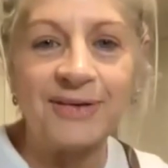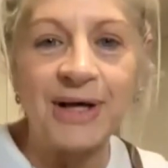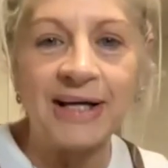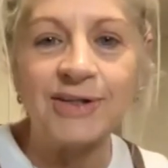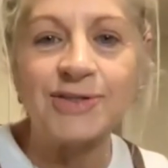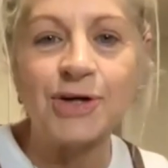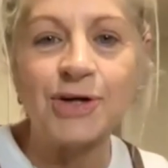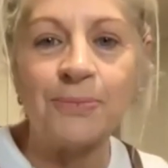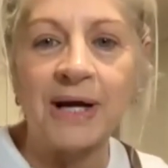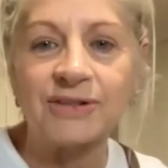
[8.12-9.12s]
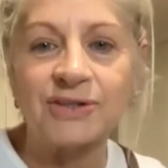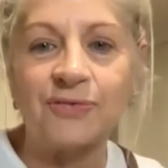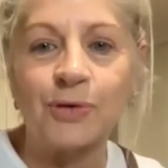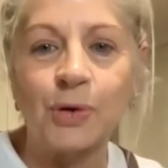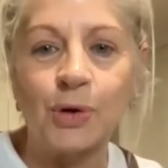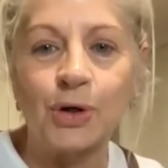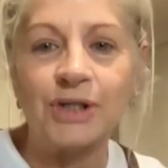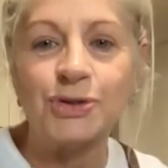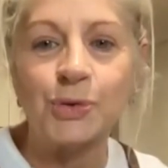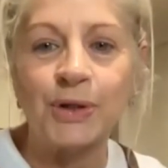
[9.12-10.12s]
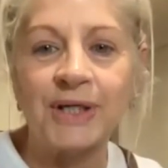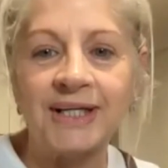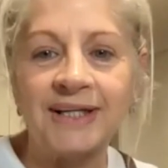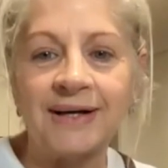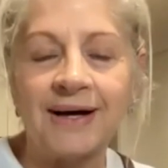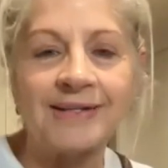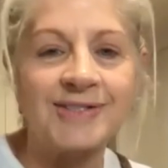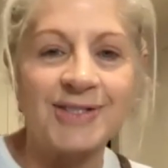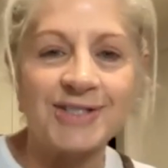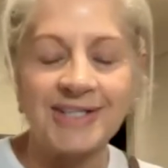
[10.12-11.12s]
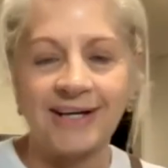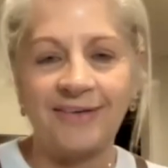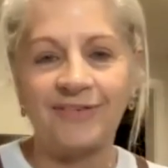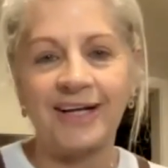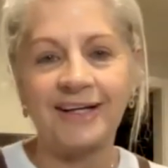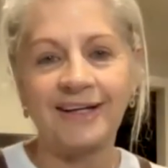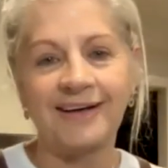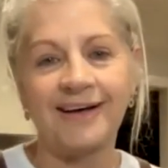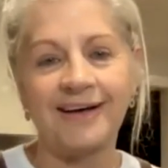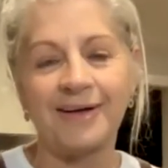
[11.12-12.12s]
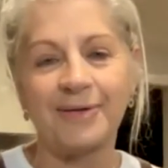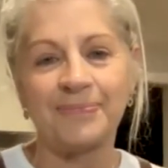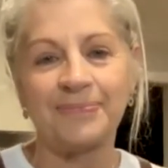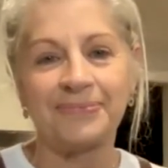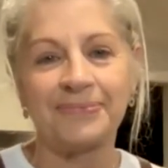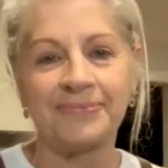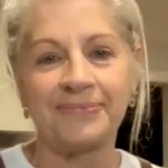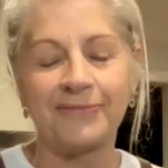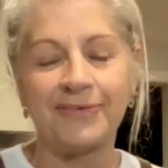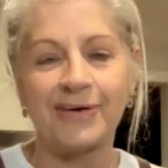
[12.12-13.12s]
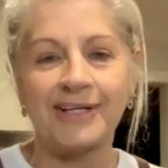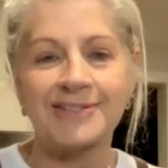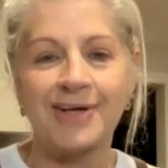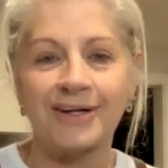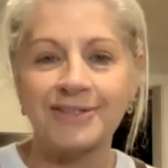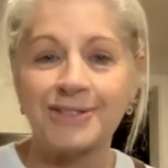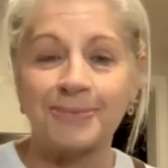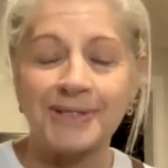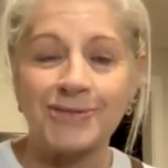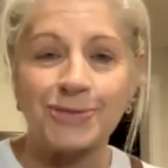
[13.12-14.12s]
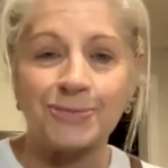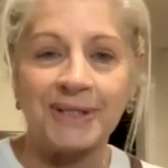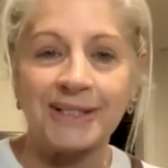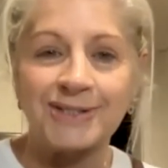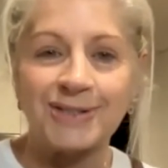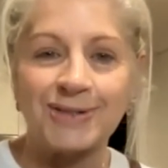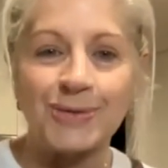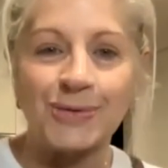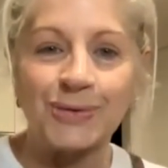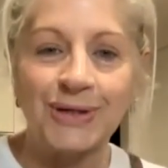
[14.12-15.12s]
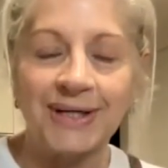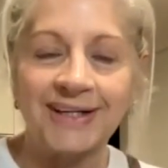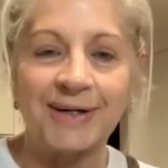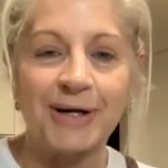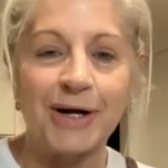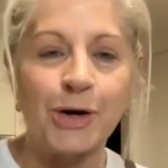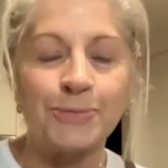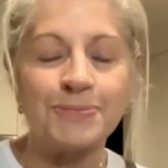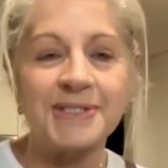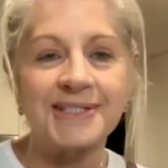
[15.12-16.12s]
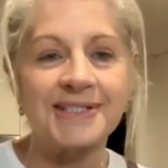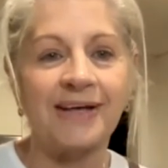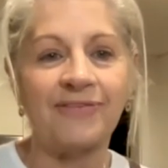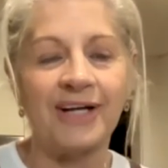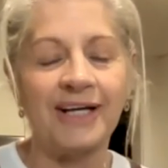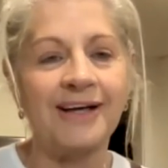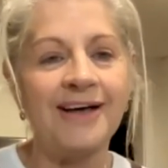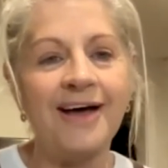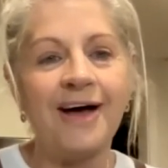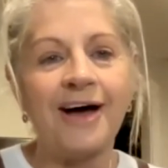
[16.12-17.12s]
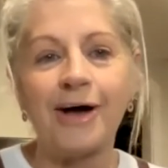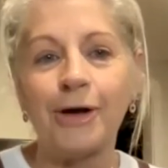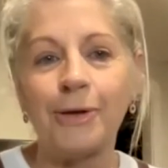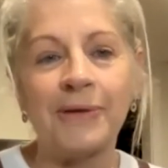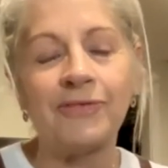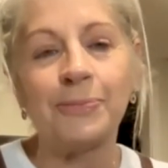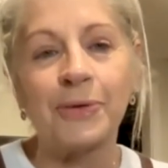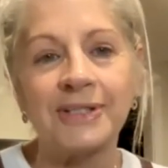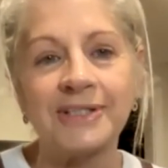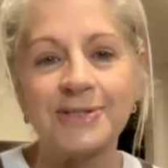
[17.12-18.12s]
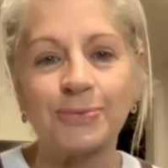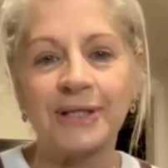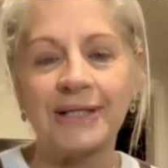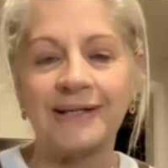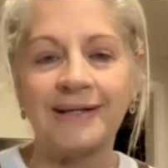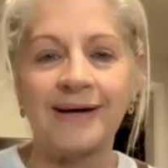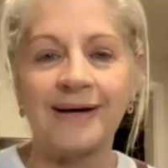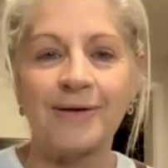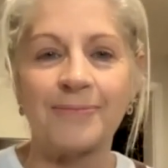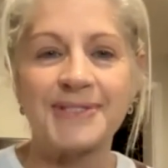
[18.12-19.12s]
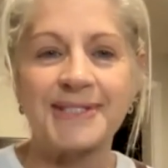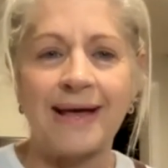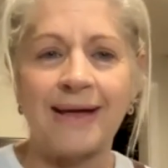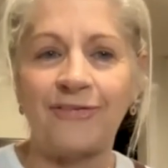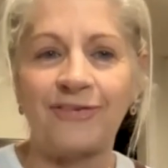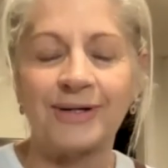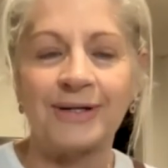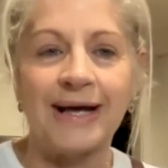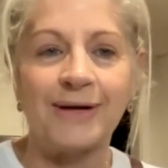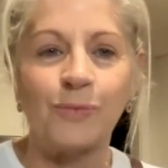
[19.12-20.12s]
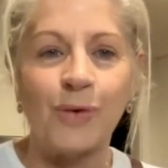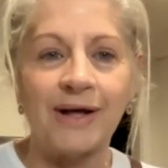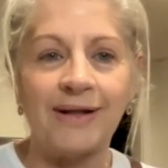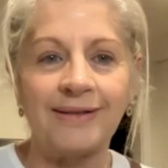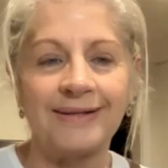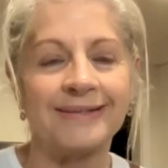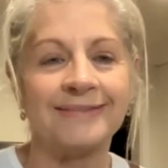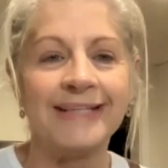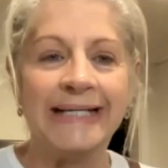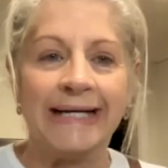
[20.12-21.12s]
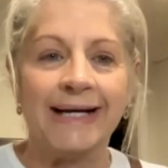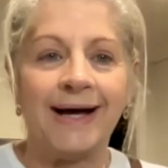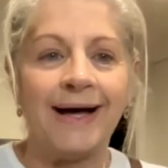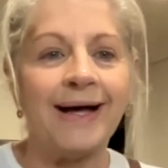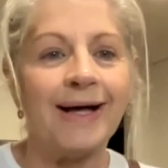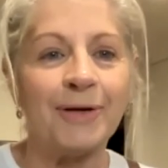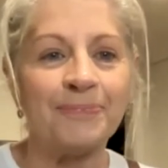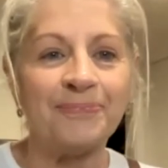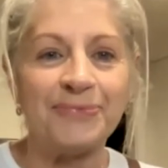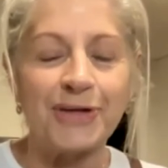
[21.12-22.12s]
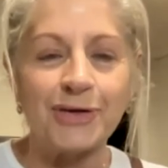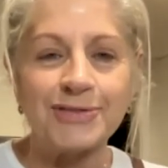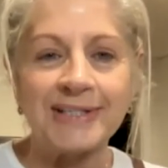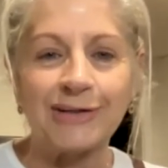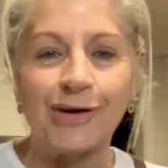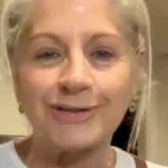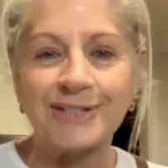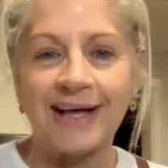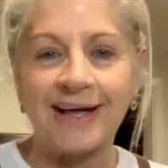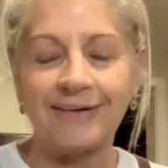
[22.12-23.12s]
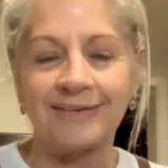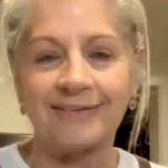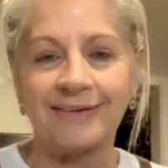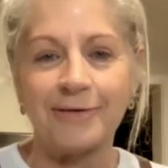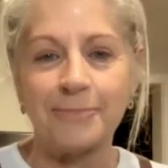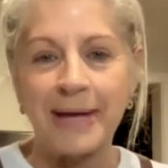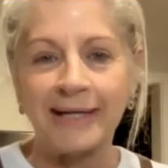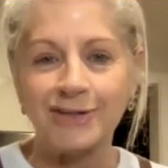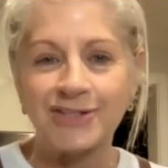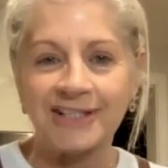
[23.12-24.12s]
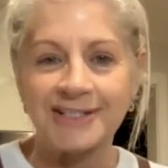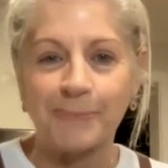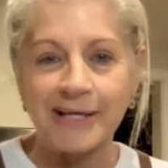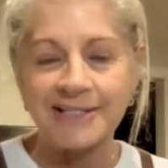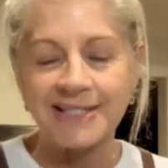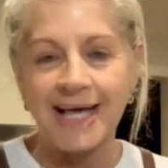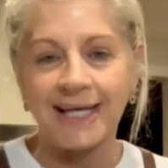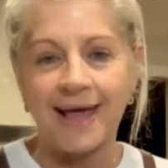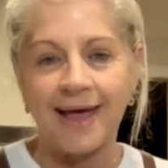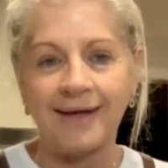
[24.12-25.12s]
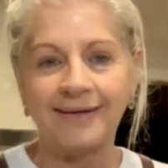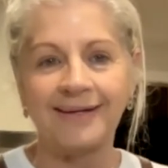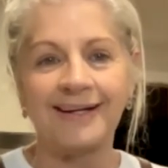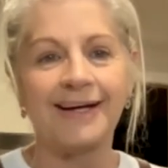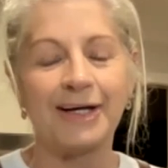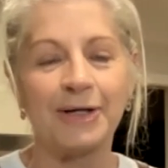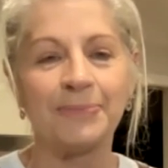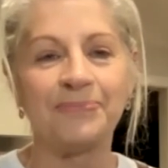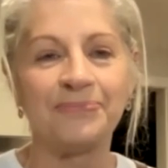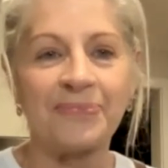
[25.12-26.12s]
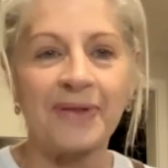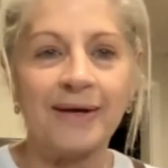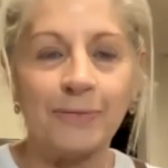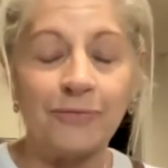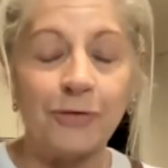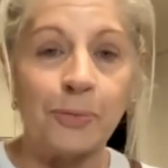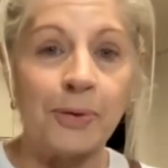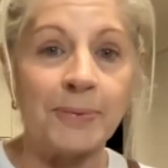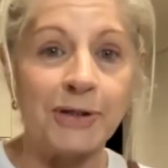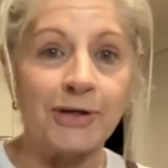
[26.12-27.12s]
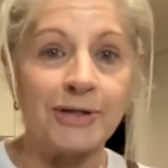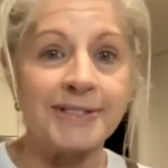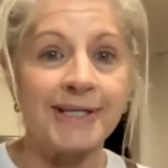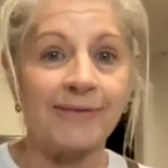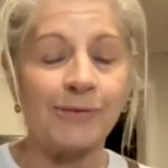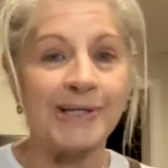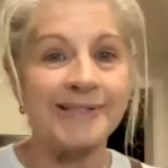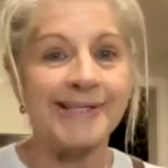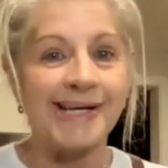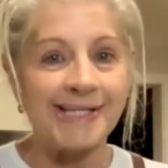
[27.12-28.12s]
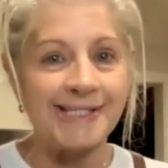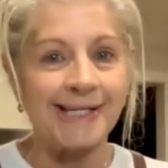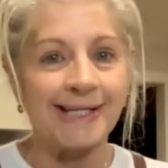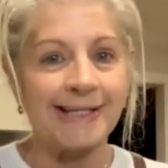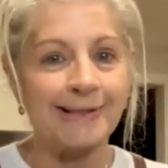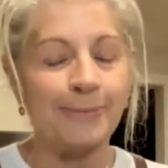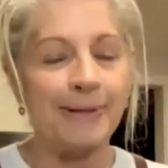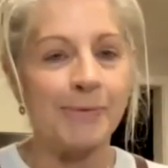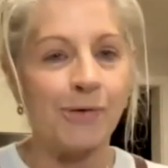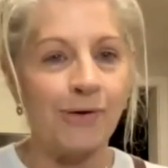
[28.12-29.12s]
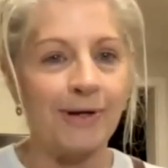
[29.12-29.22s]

Thank you so much for joining us this evening. Very excited to be Zooming into your homes this evening. I hope everybody's really safe and well, and those in lockdown are managing as best they can. We've all probably noticed that everyone's eating a little bit more.